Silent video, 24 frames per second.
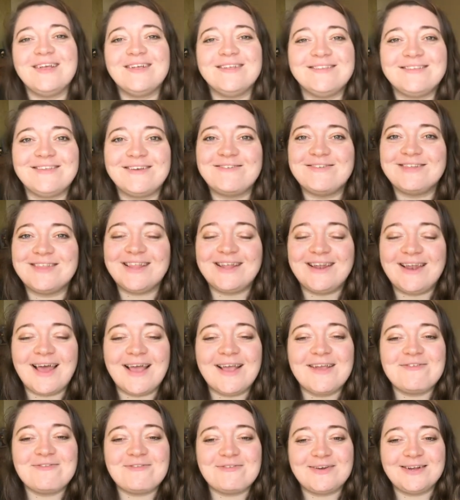So with The
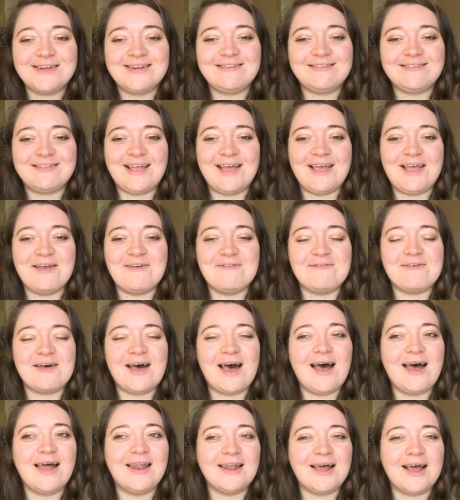Life We Deserve,
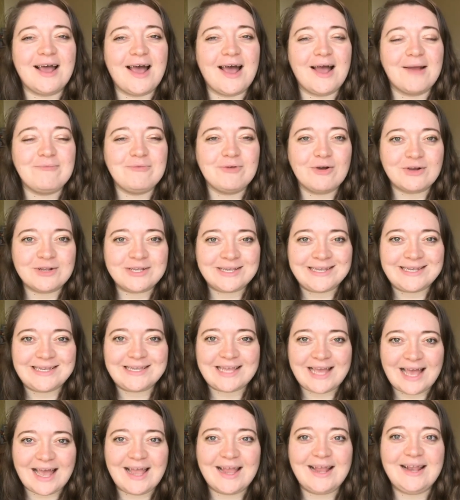and I'm not
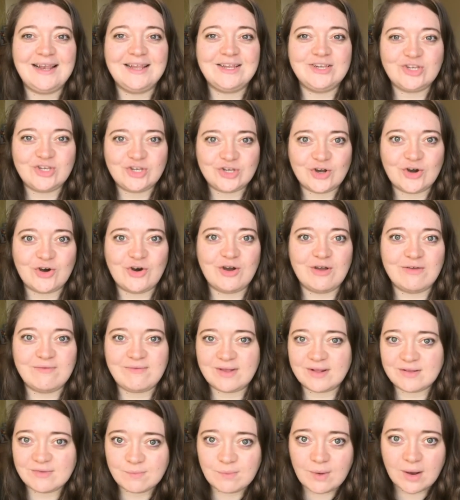entirely sure if
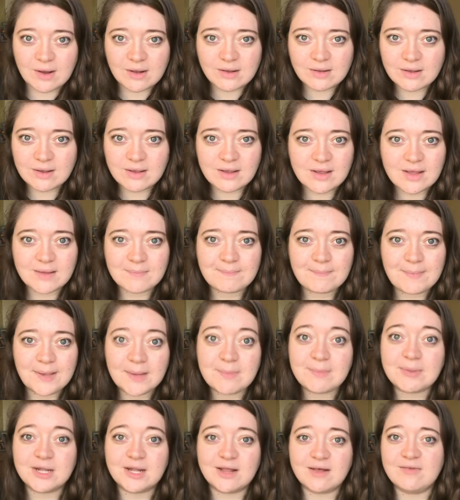it's what
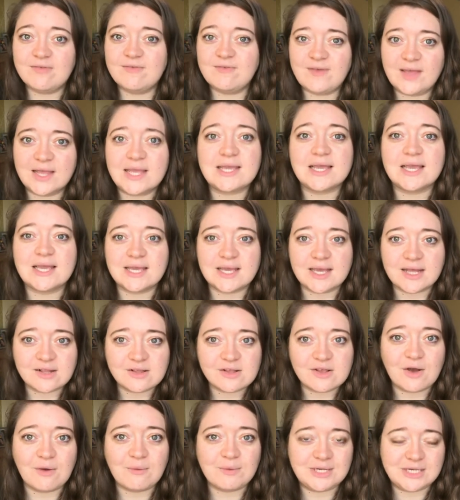people are thinking it's
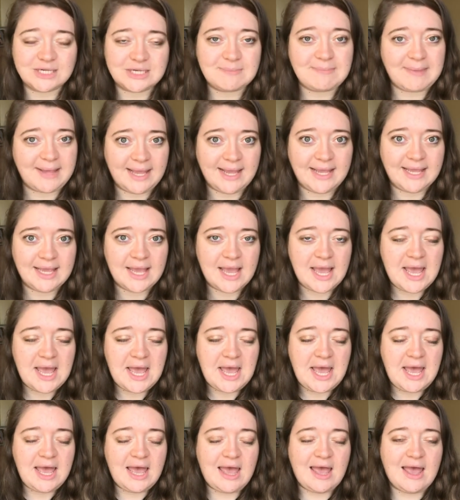going to be,
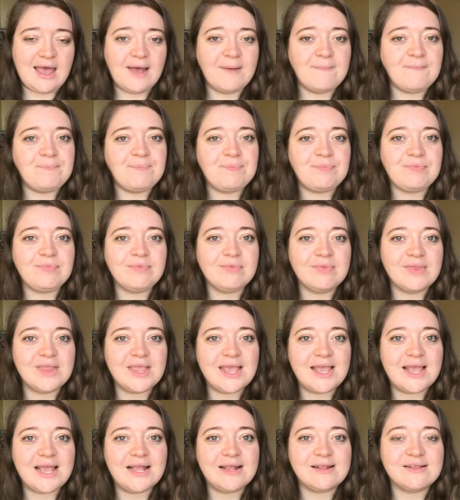
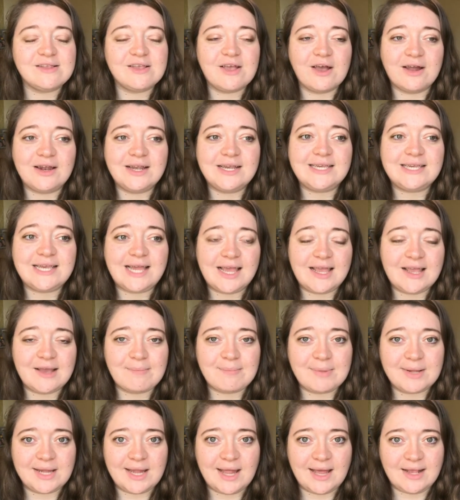it's going to
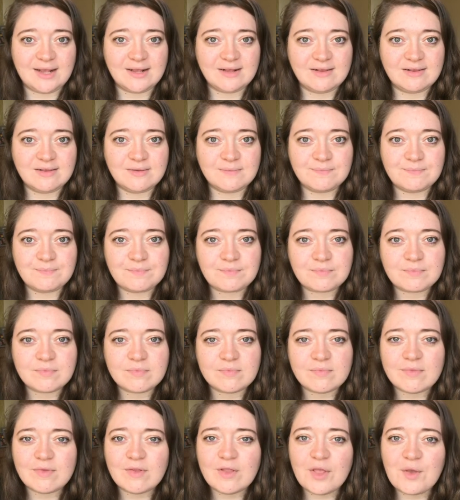take place
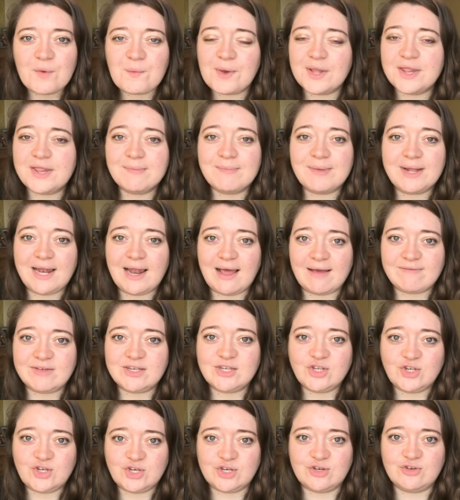when the
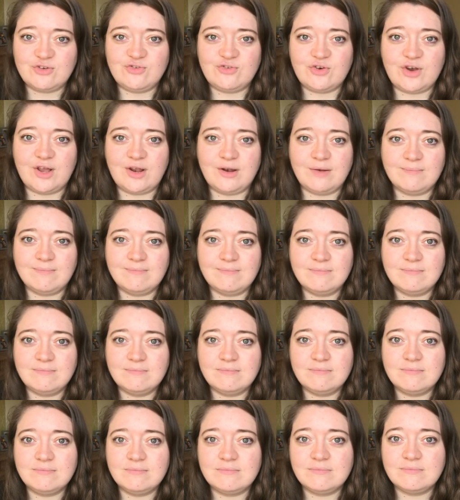Malevolent children
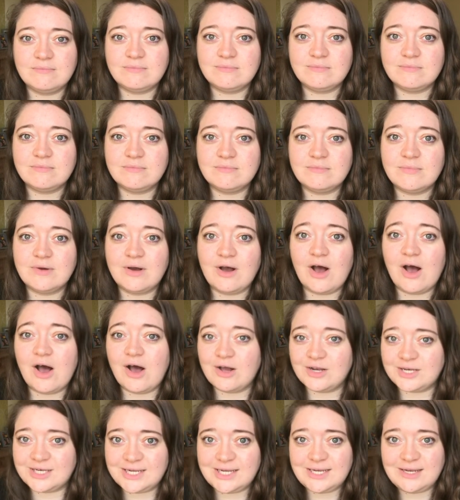
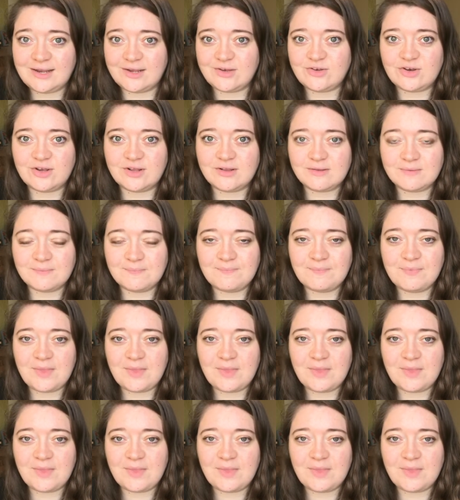are teenagers.